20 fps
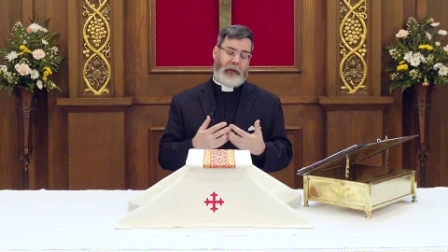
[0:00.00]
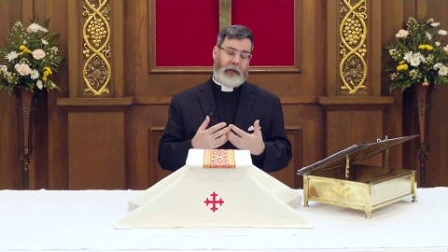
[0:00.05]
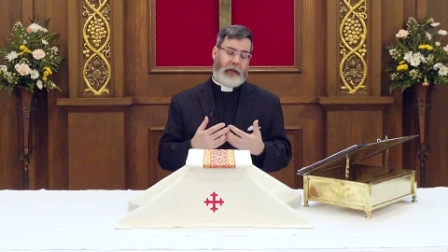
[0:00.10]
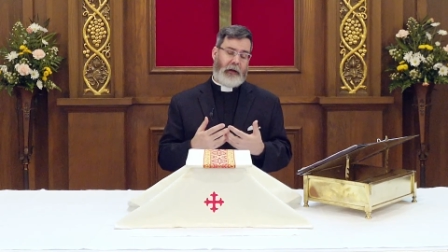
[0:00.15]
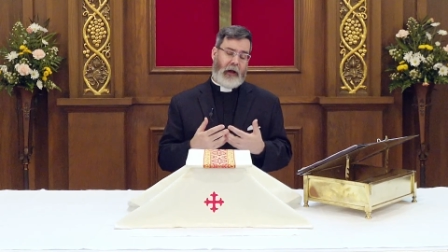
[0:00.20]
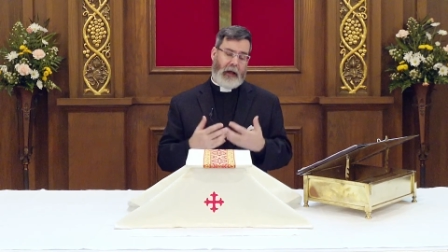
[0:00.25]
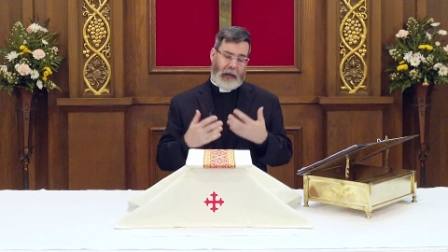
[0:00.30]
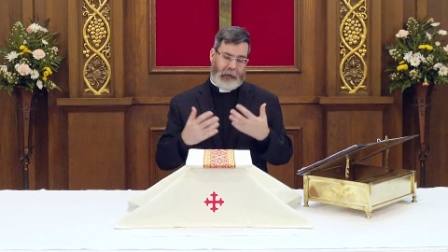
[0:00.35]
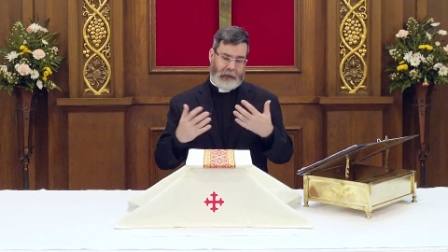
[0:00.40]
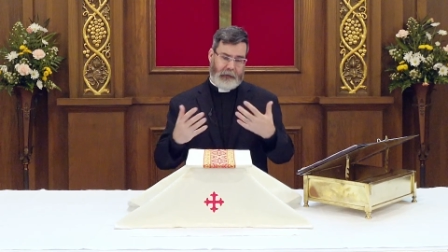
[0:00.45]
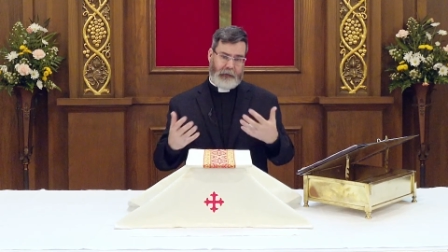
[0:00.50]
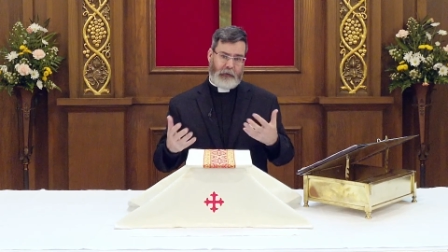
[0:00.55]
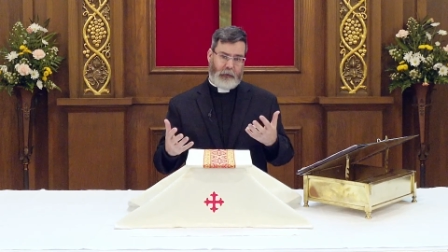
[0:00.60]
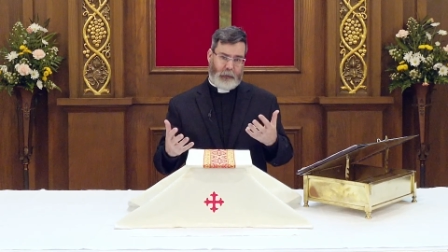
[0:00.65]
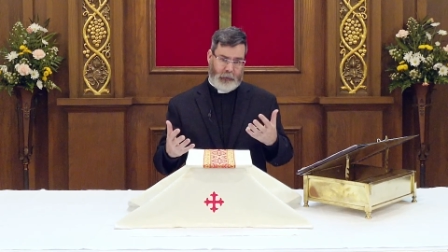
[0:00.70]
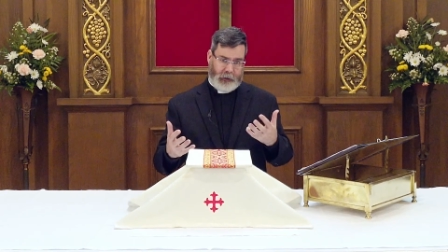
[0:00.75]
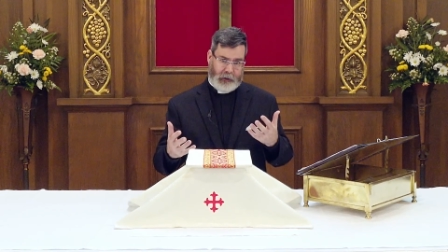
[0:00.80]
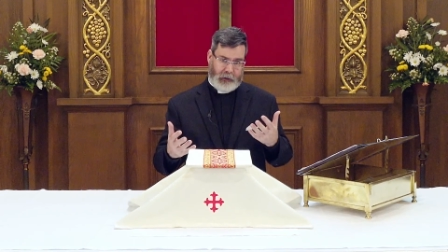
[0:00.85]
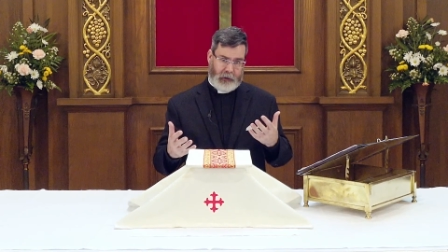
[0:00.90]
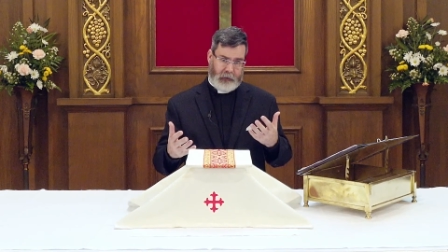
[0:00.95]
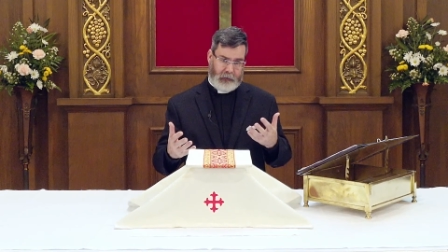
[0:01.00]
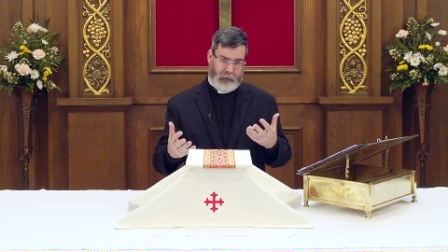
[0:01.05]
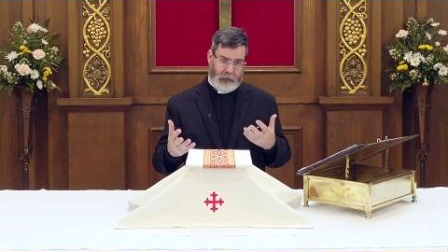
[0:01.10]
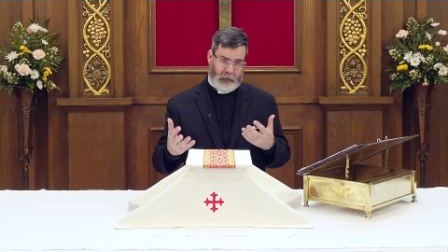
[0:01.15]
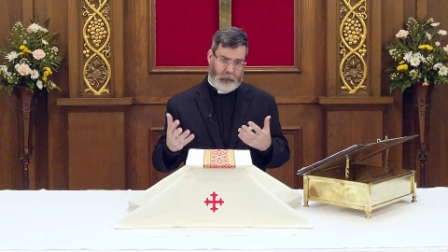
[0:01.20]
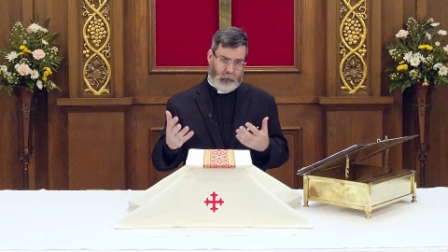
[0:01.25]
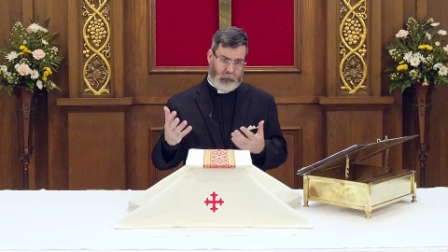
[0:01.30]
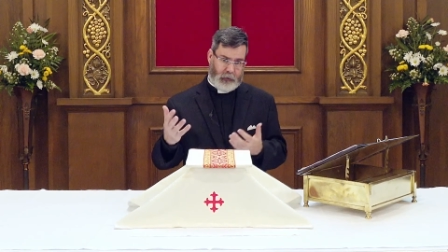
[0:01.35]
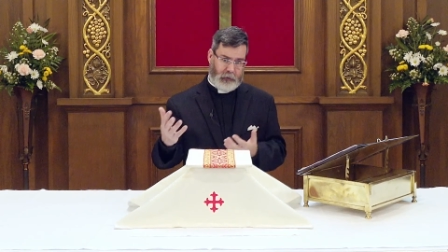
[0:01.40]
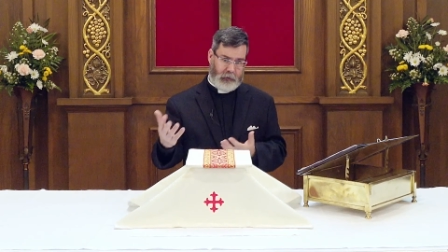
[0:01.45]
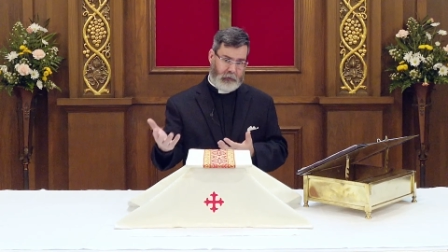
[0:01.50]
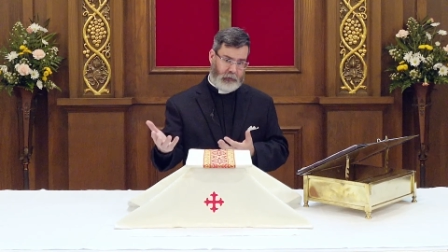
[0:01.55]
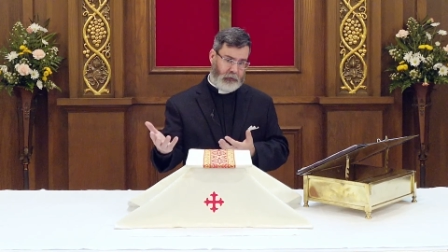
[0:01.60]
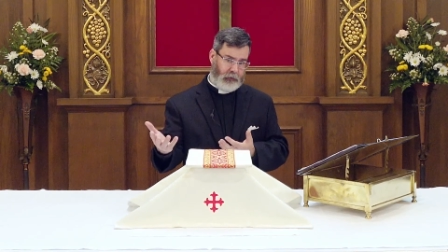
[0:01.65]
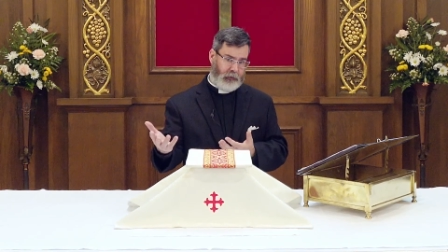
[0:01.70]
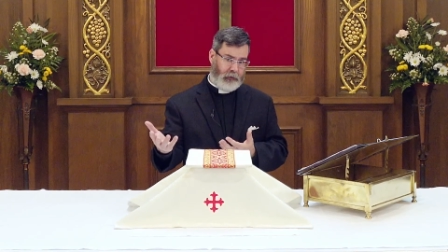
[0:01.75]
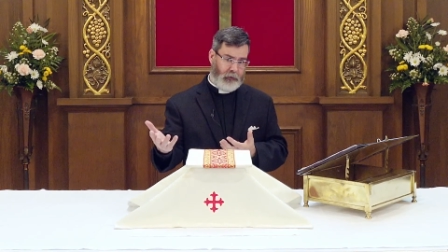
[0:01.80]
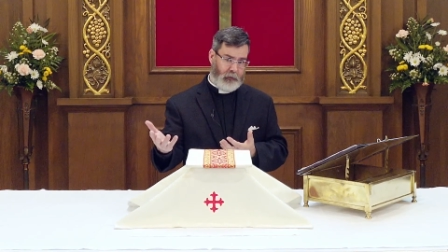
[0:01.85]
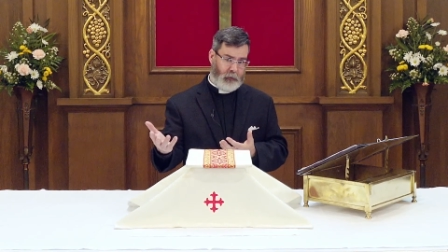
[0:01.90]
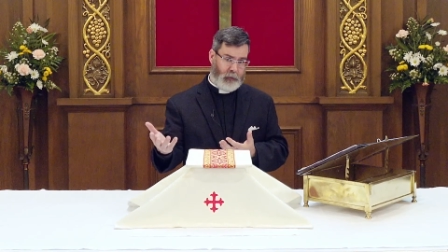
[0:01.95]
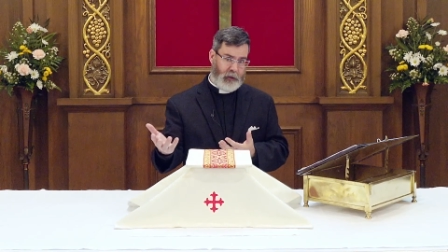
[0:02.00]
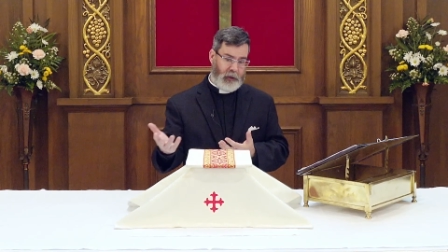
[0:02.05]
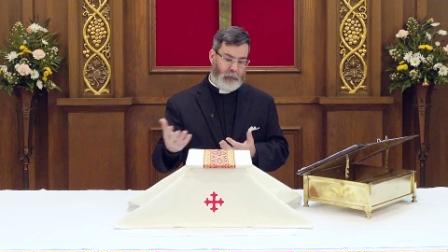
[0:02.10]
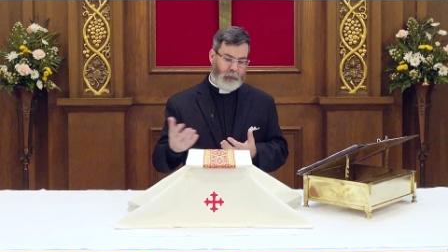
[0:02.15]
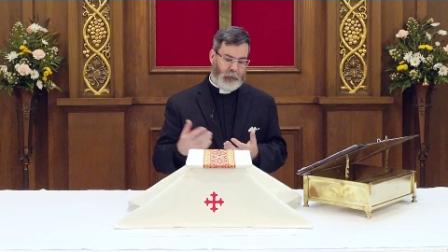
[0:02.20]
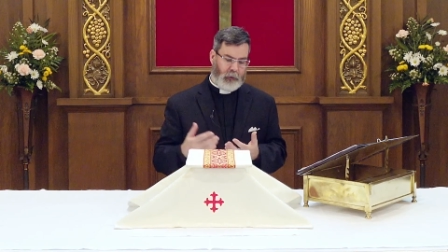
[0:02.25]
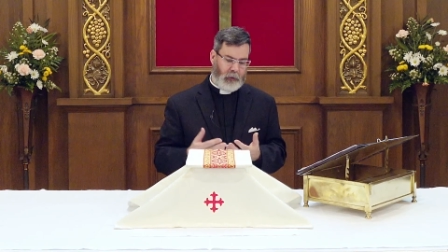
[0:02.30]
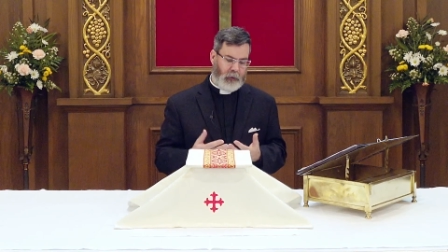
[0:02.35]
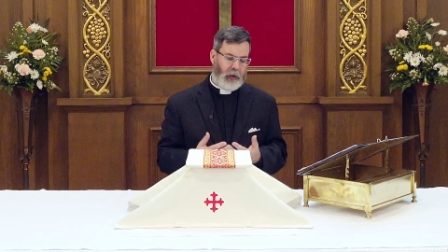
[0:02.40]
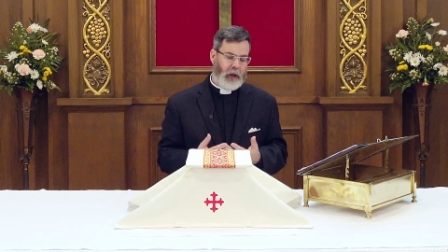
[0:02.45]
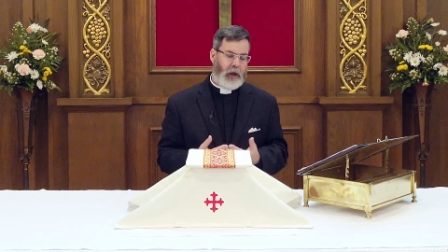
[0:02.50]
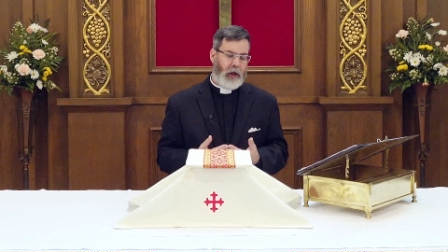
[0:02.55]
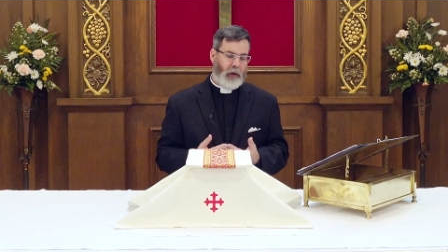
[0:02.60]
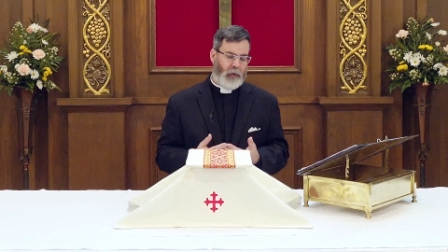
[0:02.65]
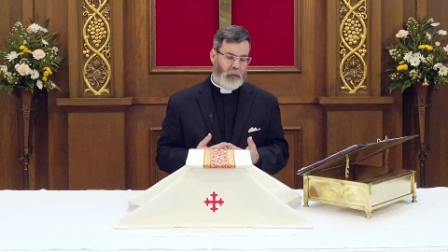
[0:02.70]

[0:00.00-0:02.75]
God is speaking these words to the people